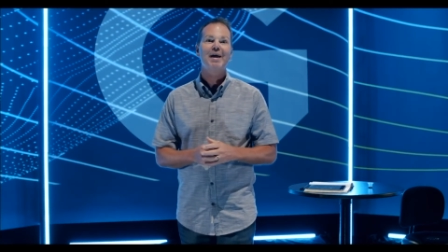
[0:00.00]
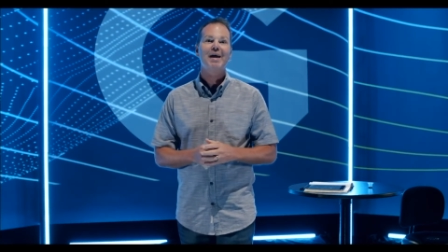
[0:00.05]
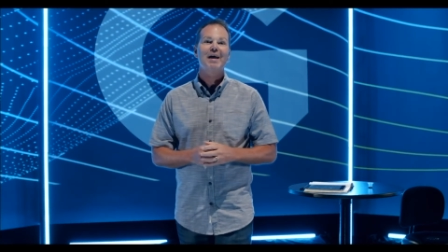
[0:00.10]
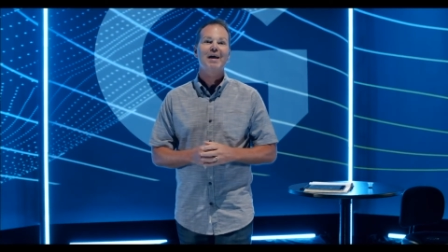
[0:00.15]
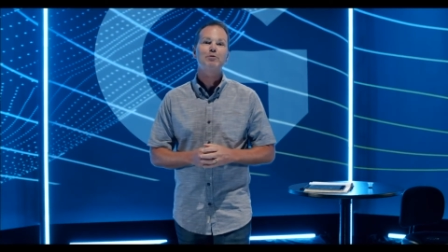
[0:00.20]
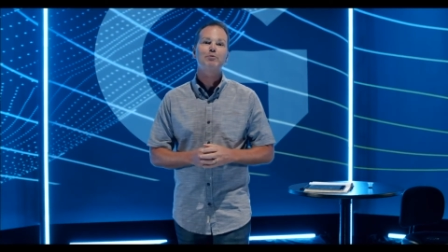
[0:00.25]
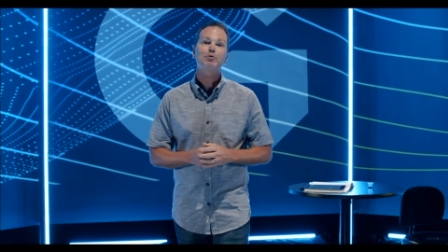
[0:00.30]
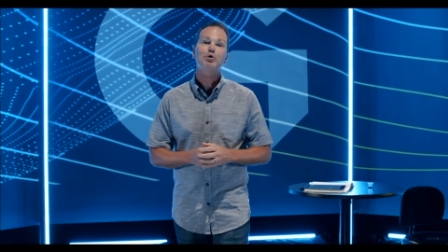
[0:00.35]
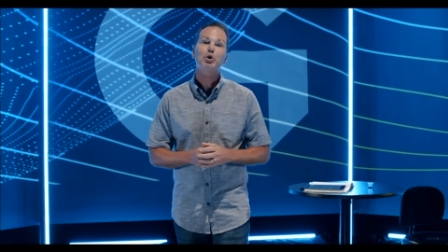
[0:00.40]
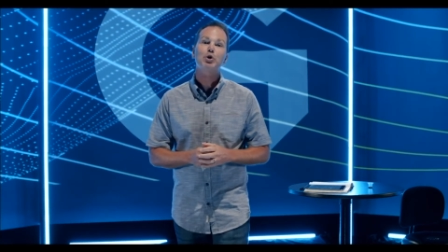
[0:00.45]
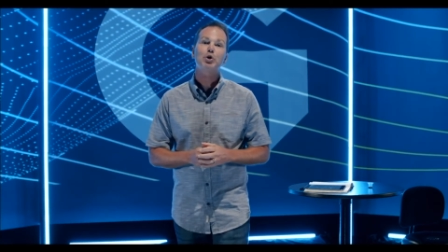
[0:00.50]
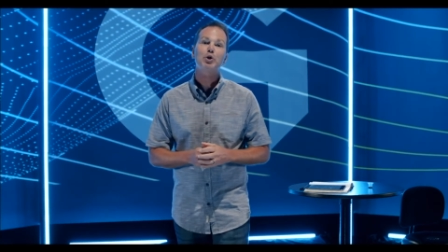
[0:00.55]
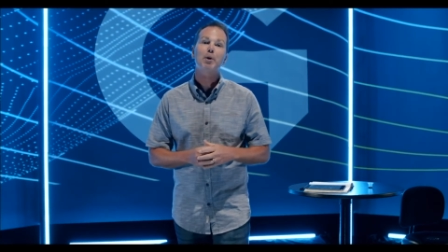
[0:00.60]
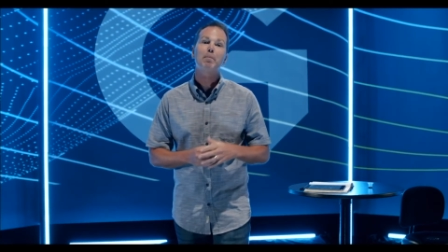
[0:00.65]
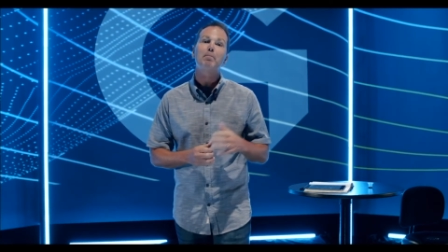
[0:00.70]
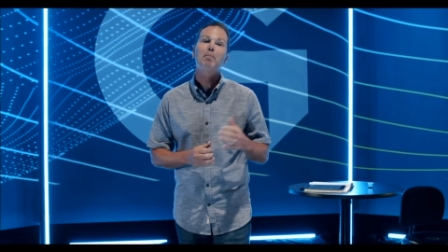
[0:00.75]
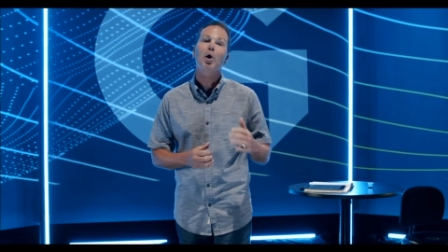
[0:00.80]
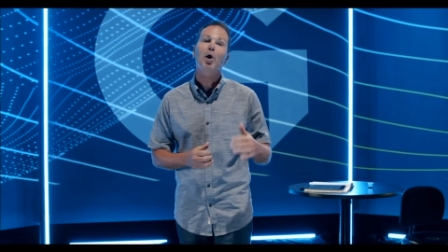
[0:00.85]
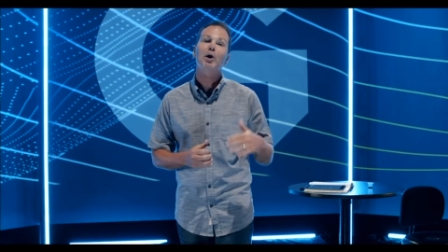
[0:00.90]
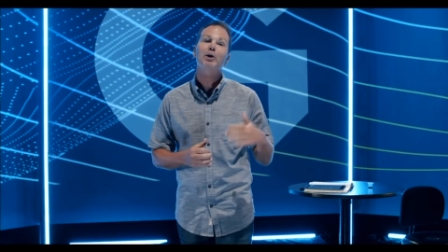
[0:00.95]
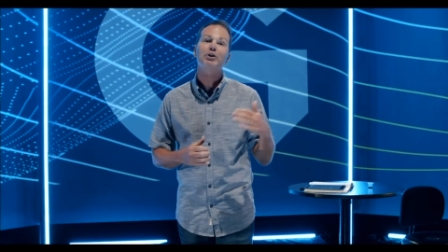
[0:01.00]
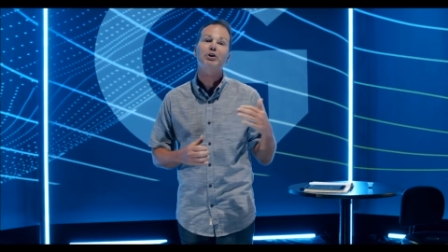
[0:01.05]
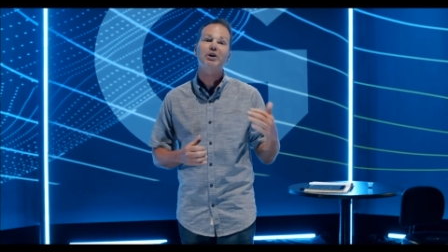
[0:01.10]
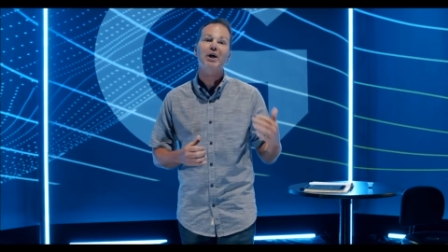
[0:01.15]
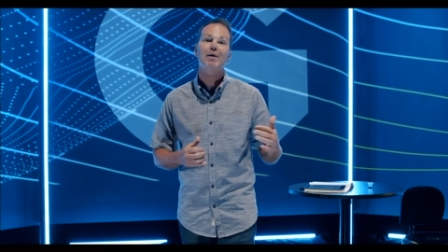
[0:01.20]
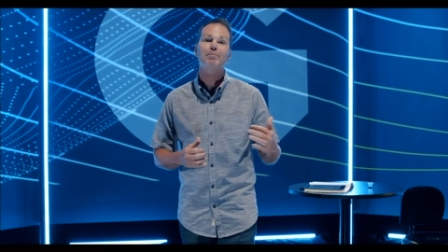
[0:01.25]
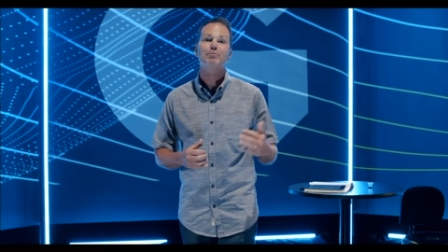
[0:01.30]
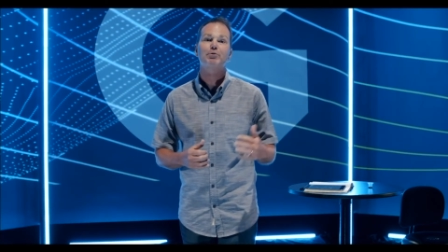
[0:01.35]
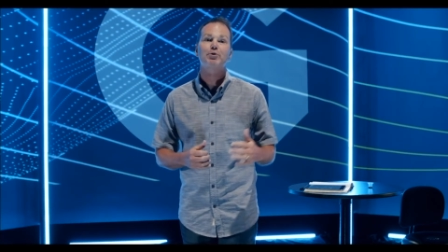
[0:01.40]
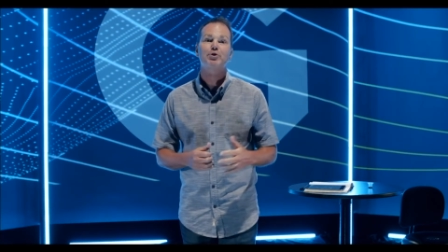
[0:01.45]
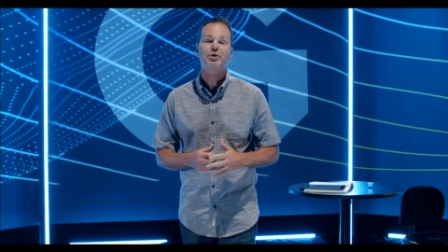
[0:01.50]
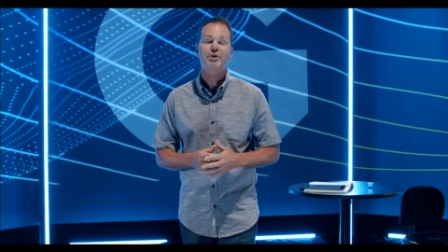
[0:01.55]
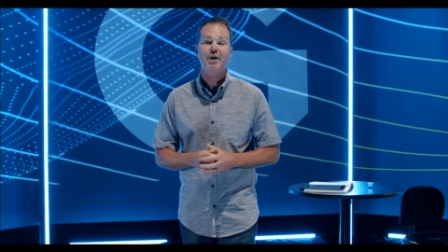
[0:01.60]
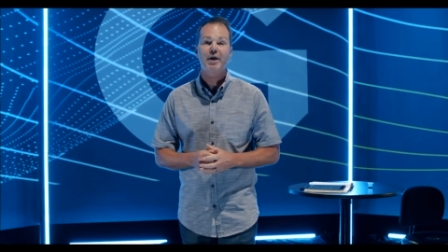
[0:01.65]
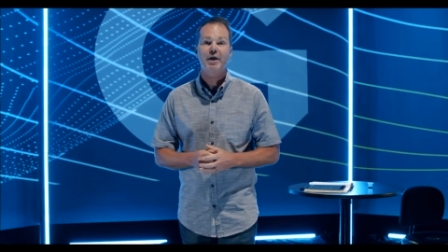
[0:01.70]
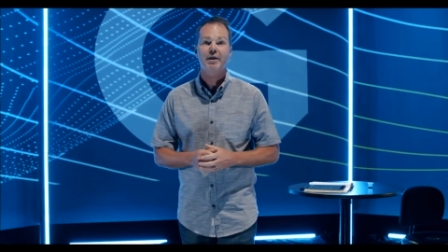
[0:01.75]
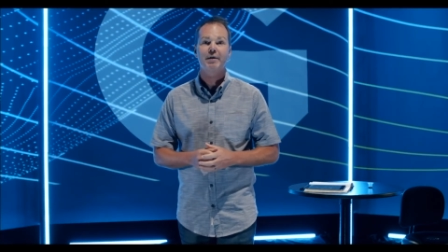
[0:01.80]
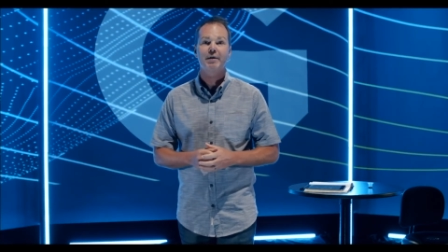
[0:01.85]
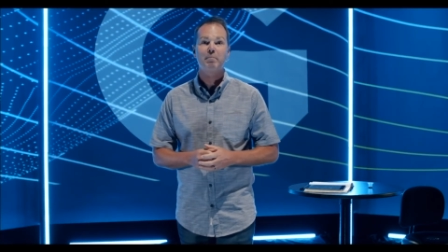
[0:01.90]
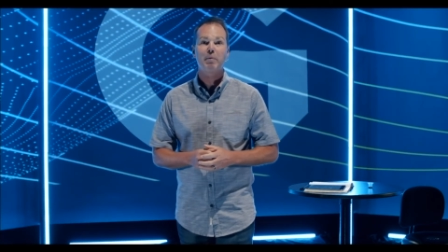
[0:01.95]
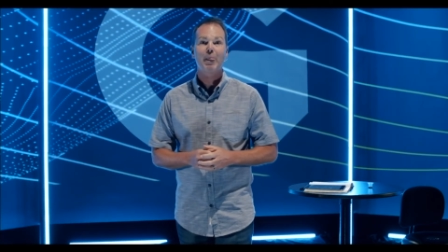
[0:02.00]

and you turn to Mark chapter 10,